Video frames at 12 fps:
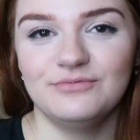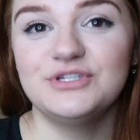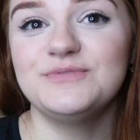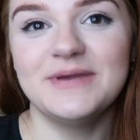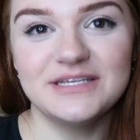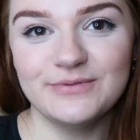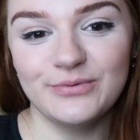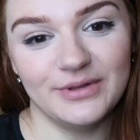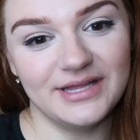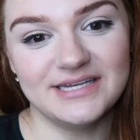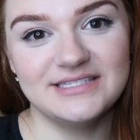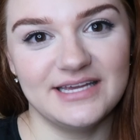which makes me
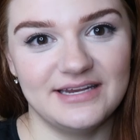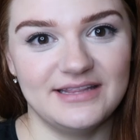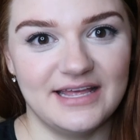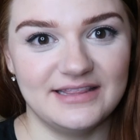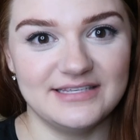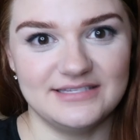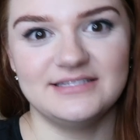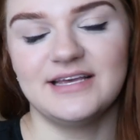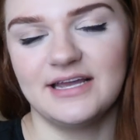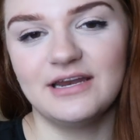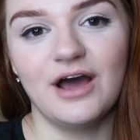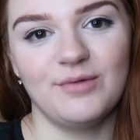really excited that this is
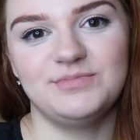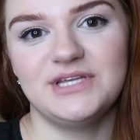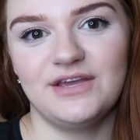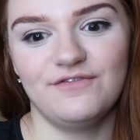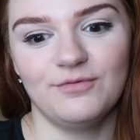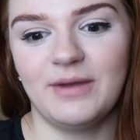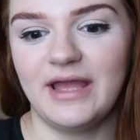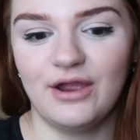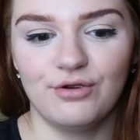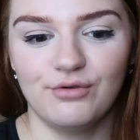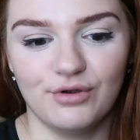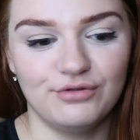like an update for my
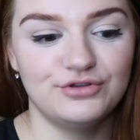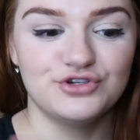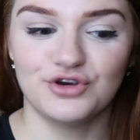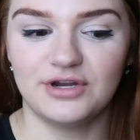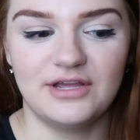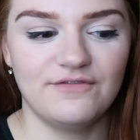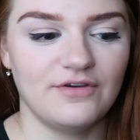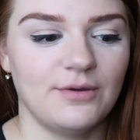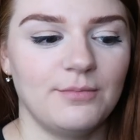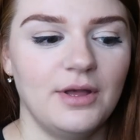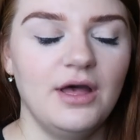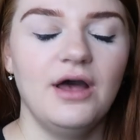hair growth journey
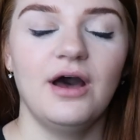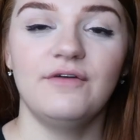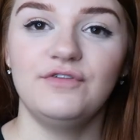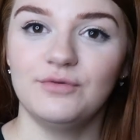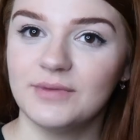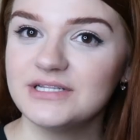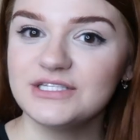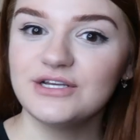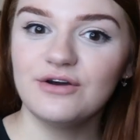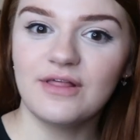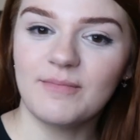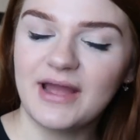from a few months
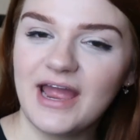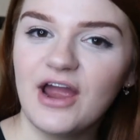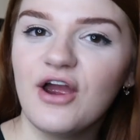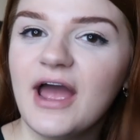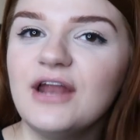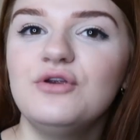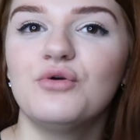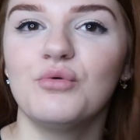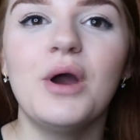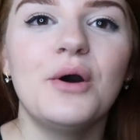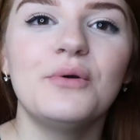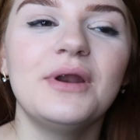ago, that my hair had
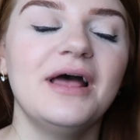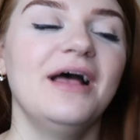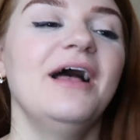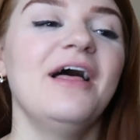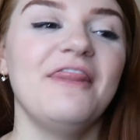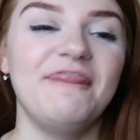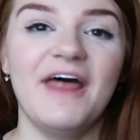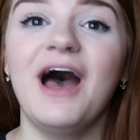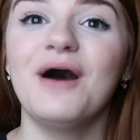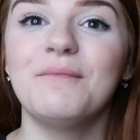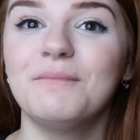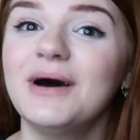grown
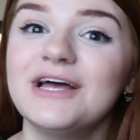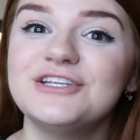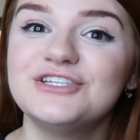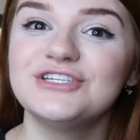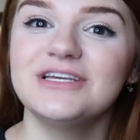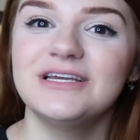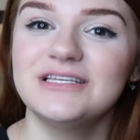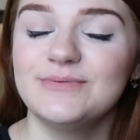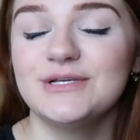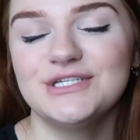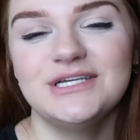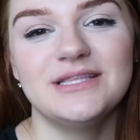that much,
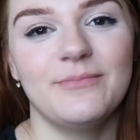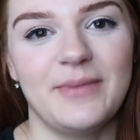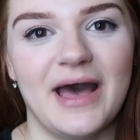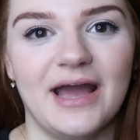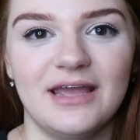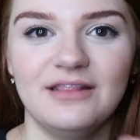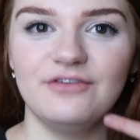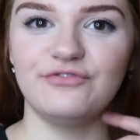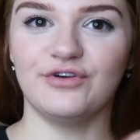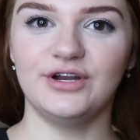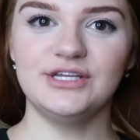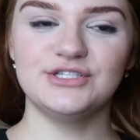especially in the back. In the
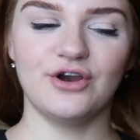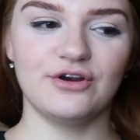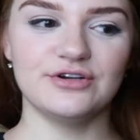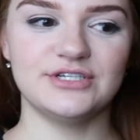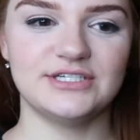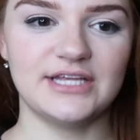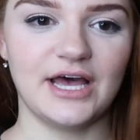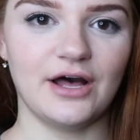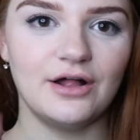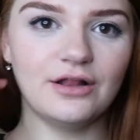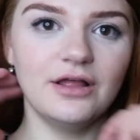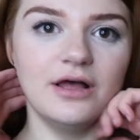front, it's harder to
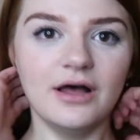tell.